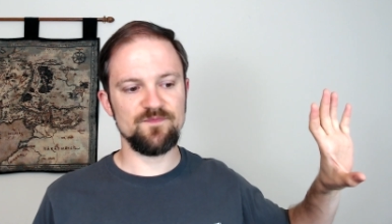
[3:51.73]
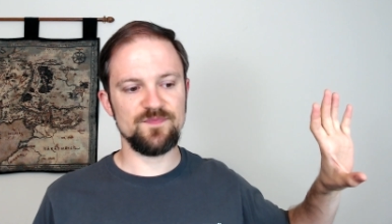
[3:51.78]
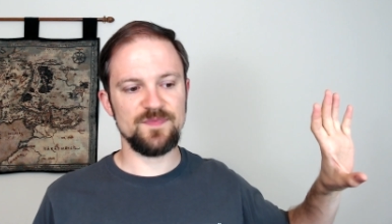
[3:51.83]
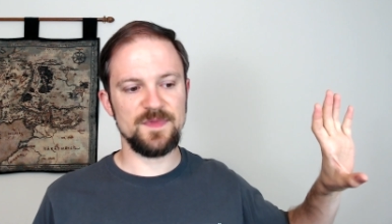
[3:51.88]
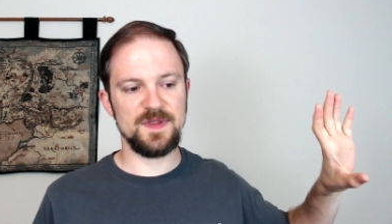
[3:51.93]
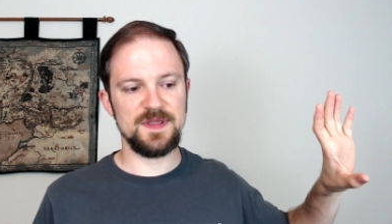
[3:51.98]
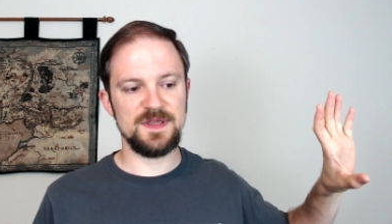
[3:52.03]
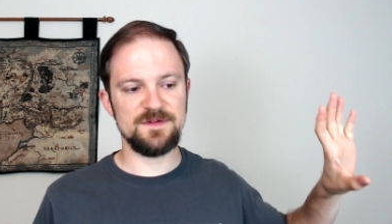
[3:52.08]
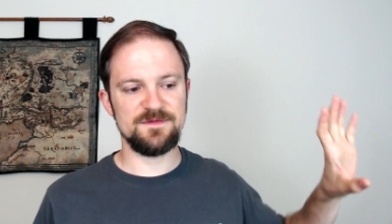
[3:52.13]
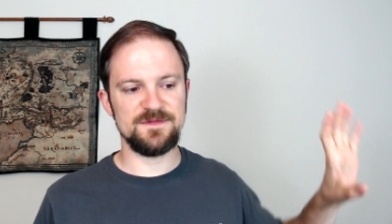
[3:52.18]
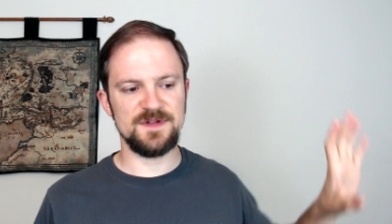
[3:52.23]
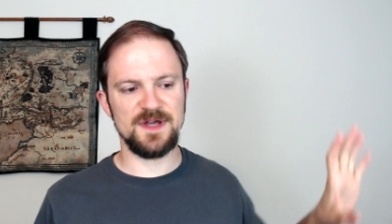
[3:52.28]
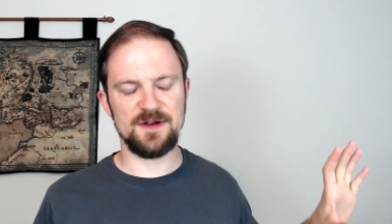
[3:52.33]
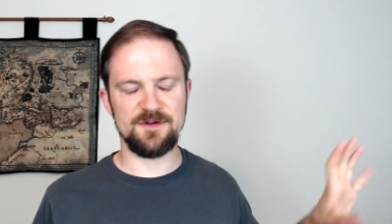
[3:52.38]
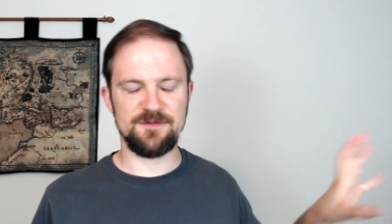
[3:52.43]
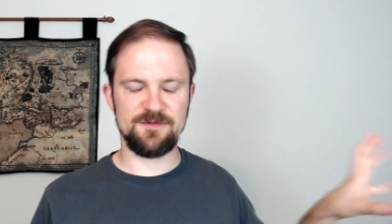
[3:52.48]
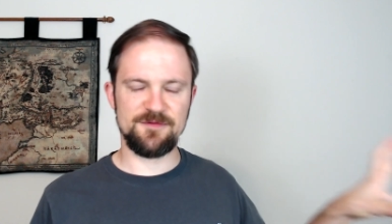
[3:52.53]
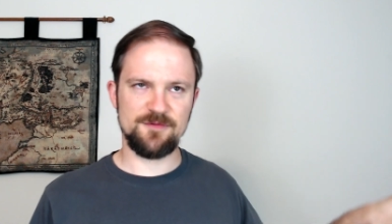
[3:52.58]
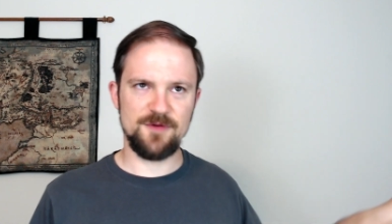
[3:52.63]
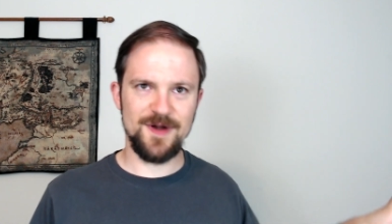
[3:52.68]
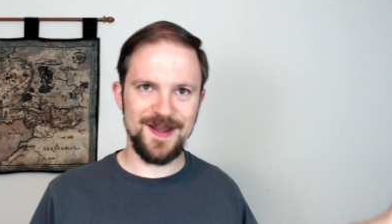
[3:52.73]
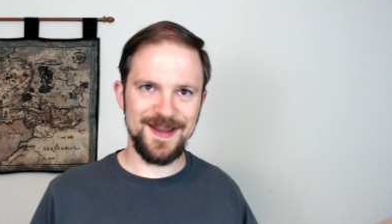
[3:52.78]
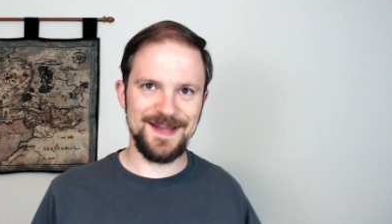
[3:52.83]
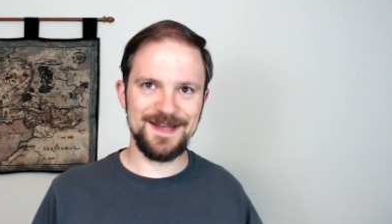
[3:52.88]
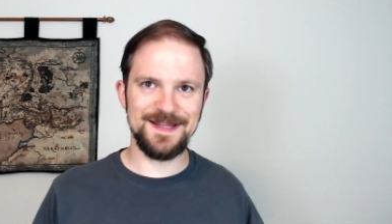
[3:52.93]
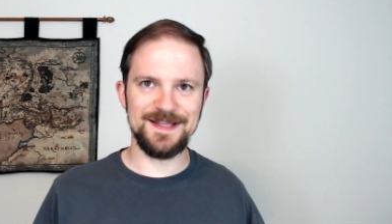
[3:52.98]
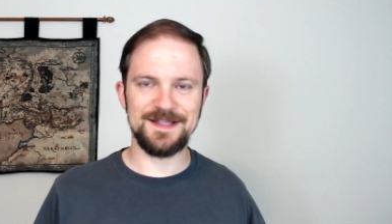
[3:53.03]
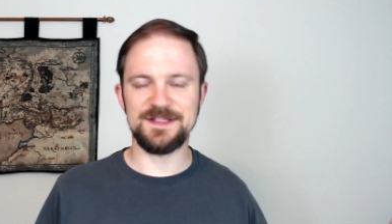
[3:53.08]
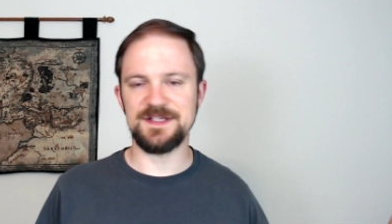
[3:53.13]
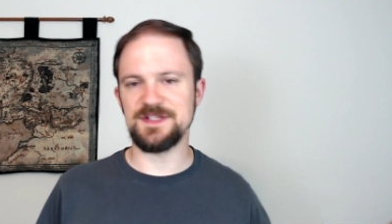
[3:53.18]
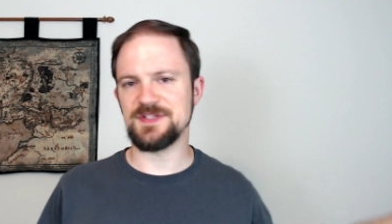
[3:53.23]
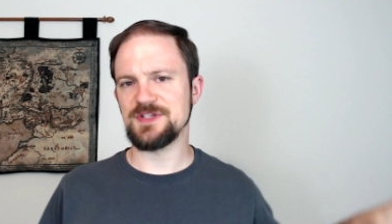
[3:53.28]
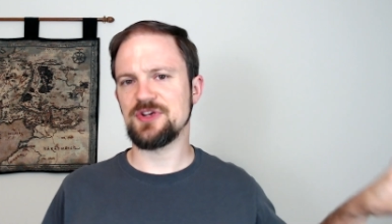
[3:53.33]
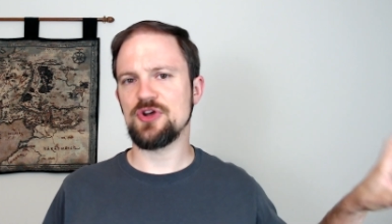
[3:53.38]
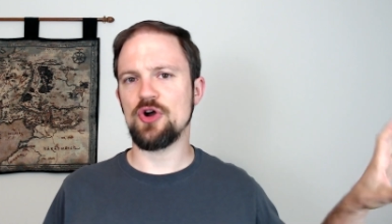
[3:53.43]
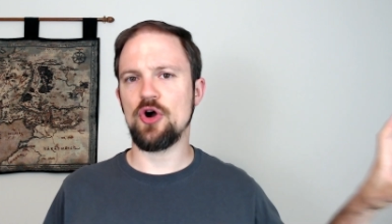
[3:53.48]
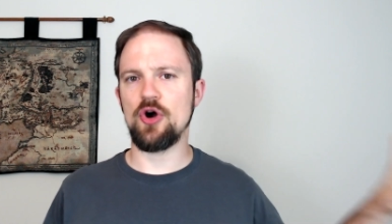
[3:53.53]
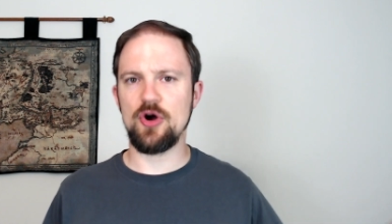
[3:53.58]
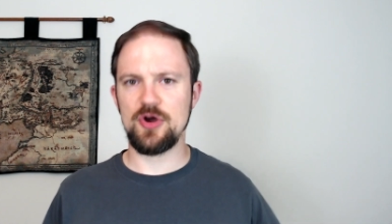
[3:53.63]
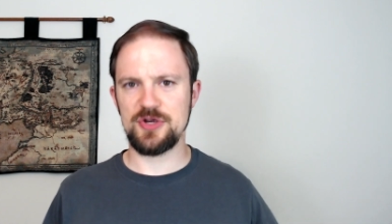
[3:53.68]
if not afraid, at least
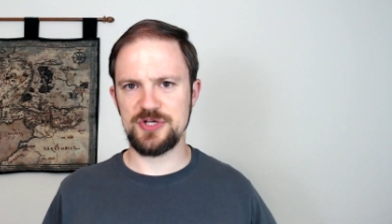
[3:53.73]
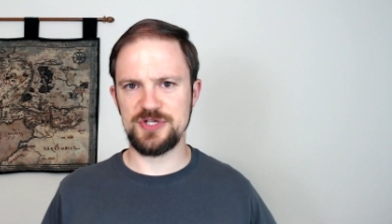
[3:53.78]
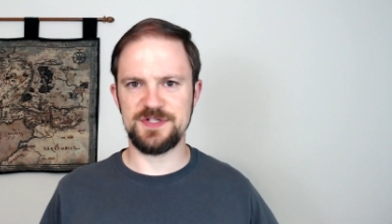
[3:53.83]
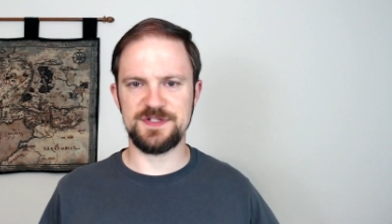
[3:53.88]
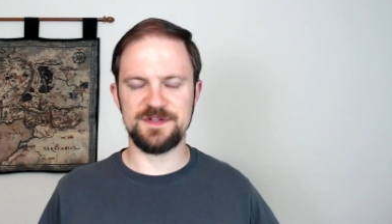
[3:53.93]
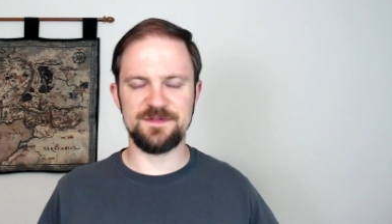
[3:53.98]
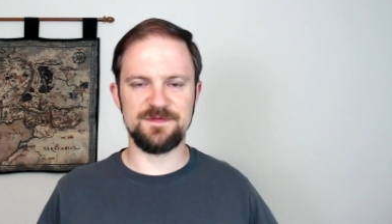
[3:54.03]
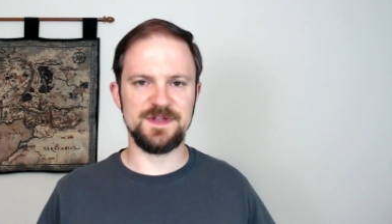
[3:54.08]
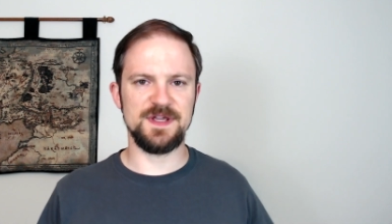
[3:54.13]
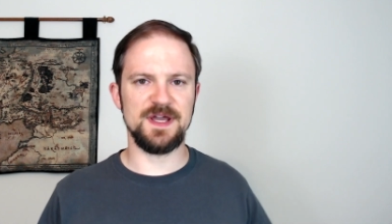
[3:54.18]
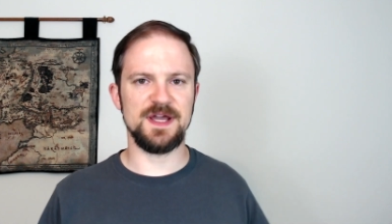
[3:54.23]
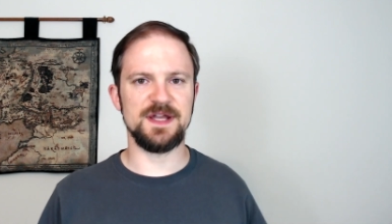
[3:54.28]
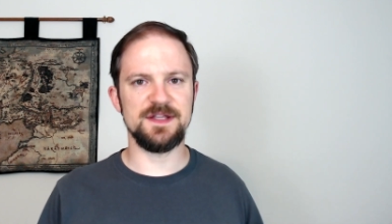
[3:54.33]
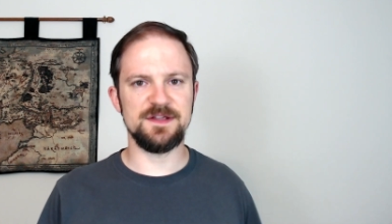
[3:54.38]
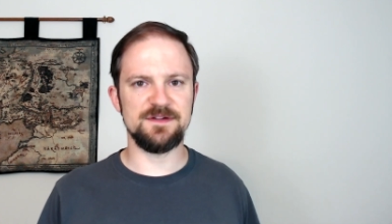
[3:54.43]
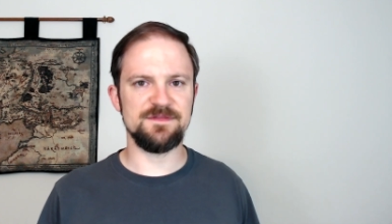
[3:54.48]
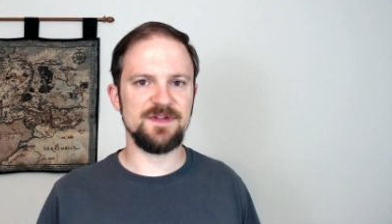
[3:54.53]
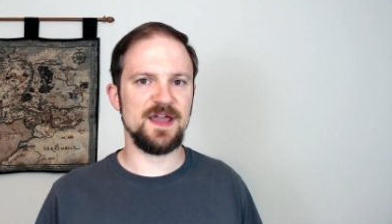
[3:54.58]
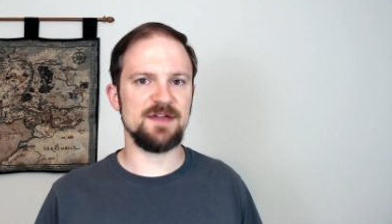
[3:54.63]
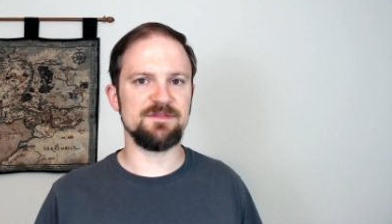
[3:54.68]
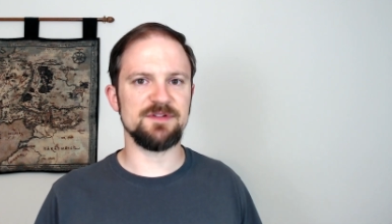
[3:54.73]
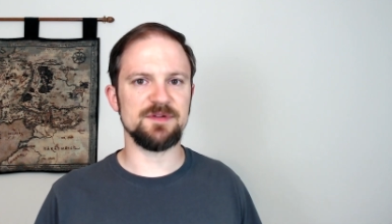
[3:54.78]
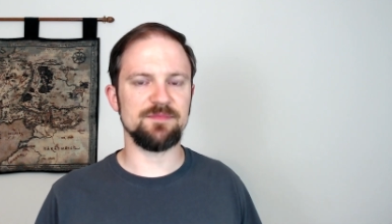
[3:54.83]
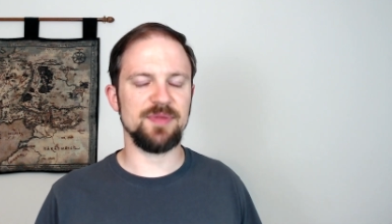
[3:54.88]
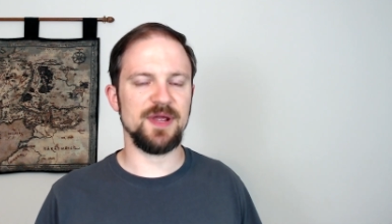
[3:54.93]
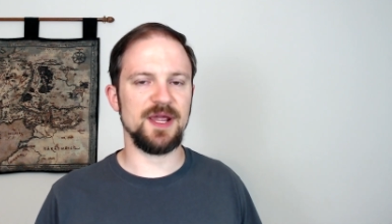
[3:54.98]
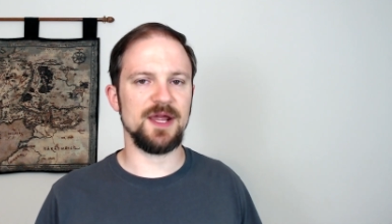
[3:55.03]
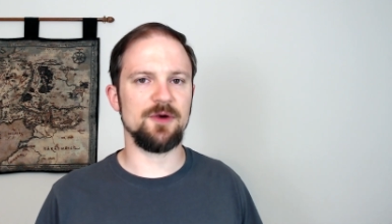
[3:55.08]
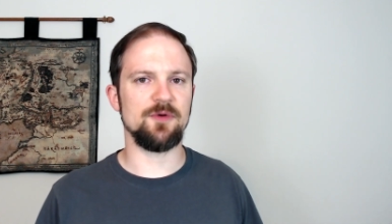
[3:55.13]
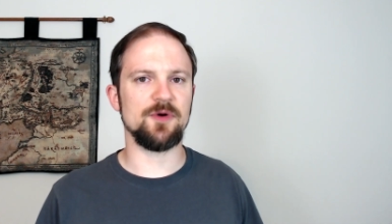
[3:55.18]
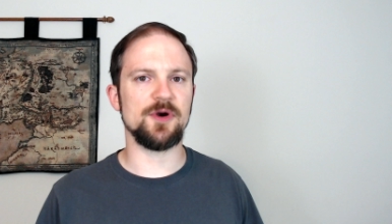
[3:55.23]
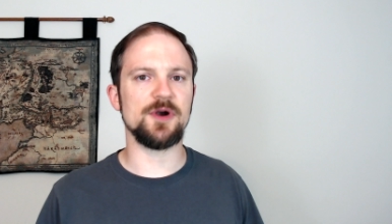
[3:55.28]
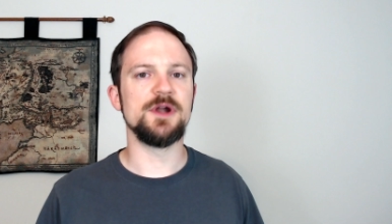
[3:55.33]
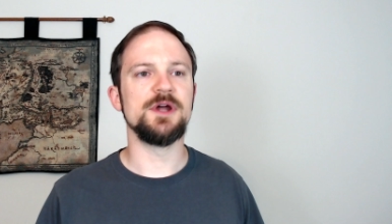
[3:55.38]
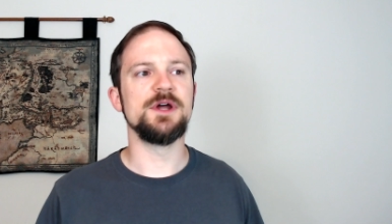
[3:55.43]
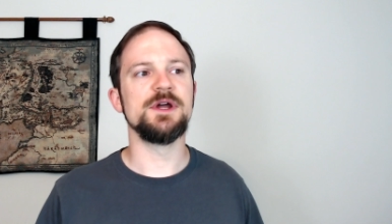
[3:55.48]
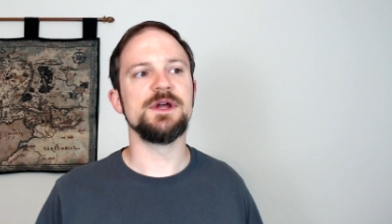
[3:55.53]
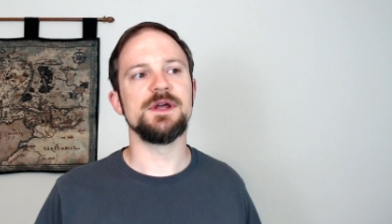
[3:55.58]
cautious of the idea of having power,